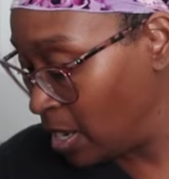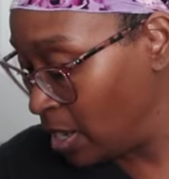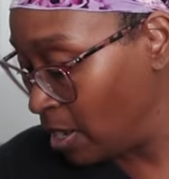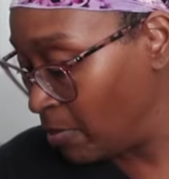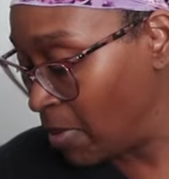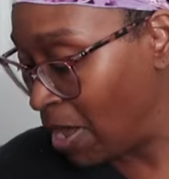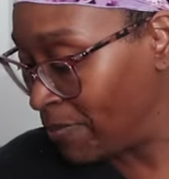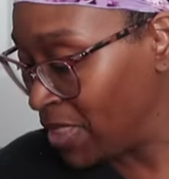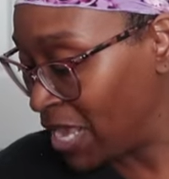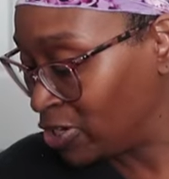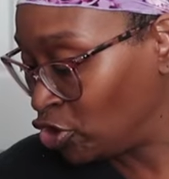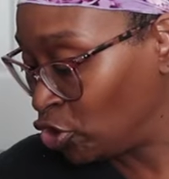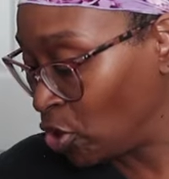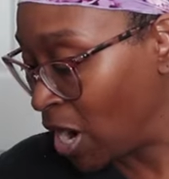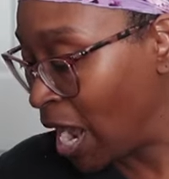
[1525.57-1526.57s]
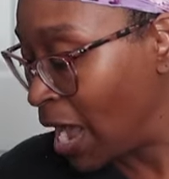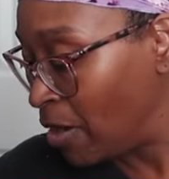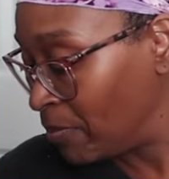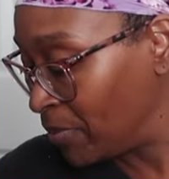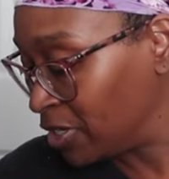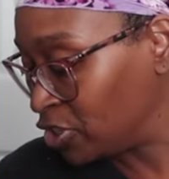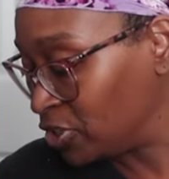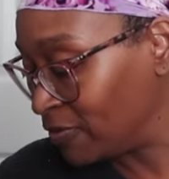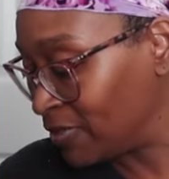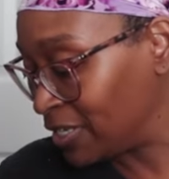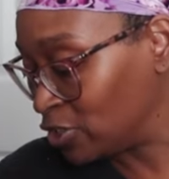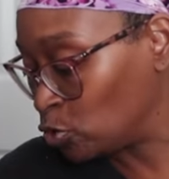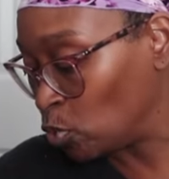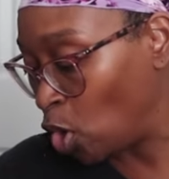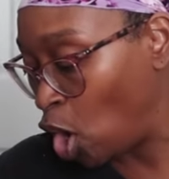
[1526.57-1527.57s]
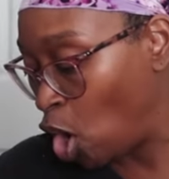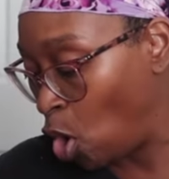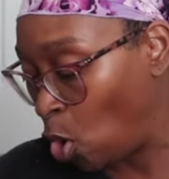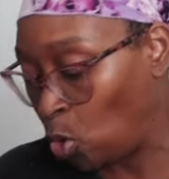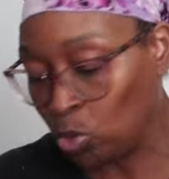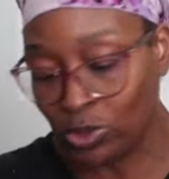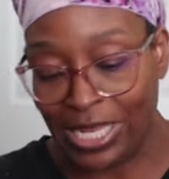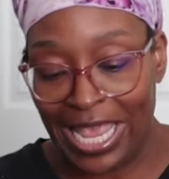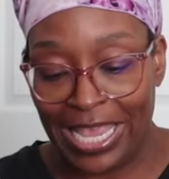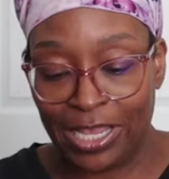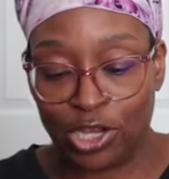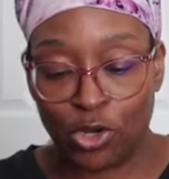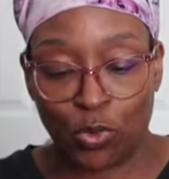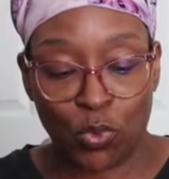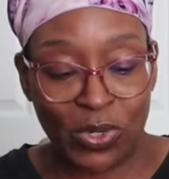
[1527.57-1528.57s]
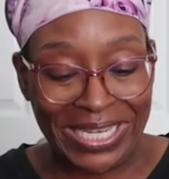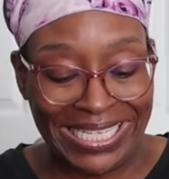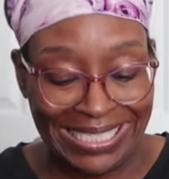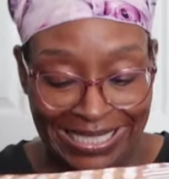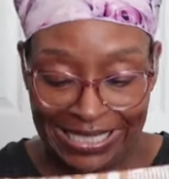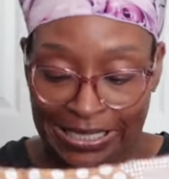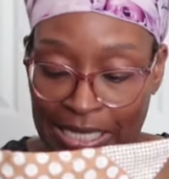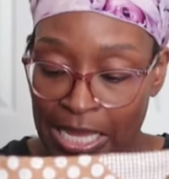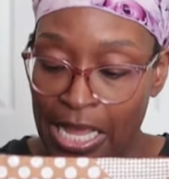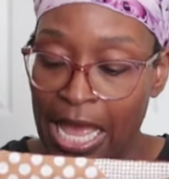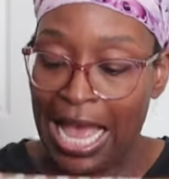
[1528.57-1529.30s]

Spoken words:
I'm not sure how much of this will hold a crease.